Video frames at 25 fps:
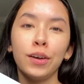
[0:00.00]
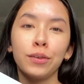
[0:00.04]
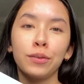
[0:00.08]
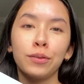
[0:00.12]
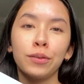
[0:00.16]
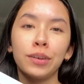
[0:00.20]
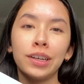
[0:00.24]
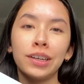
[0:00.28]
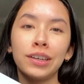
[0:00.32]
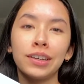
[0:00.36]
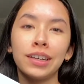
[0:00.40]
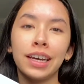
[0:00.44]

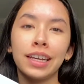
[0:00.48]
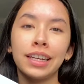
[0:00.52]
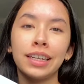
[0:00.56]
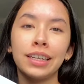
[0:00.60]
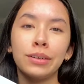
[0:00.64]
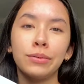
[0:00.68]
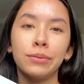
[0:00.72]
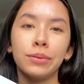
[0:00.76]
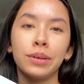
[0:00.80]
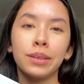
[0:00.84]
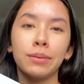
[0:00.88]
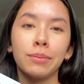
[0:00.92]

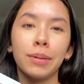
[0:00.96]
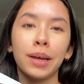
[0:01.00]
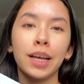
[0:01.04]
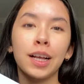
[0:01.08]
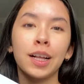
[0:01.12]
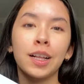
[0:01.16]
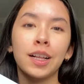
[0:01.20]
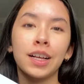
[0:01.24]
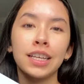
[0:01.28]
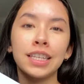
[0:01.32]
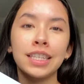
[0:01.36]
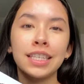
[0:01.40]
reunited with my
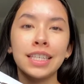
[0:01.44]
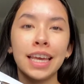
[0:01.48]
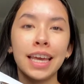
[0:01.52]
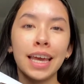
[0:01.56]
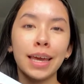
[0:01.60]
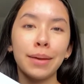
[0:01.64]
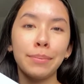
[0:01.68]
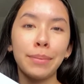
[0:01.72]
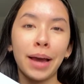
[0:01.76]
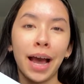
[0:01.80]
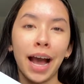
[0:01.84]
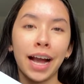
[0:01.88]

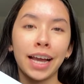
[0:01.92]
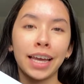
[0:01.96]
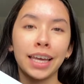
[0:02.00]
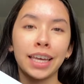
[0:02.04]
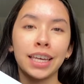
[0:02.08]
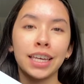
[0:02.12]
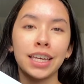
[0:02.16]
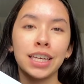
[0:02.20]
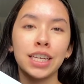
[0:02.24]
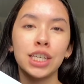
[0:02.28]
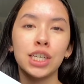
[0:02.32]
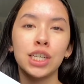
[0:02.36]
Glossier
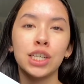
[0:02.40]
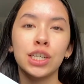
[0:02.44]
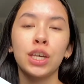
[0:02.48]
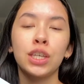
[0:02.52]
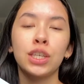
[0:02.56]
package.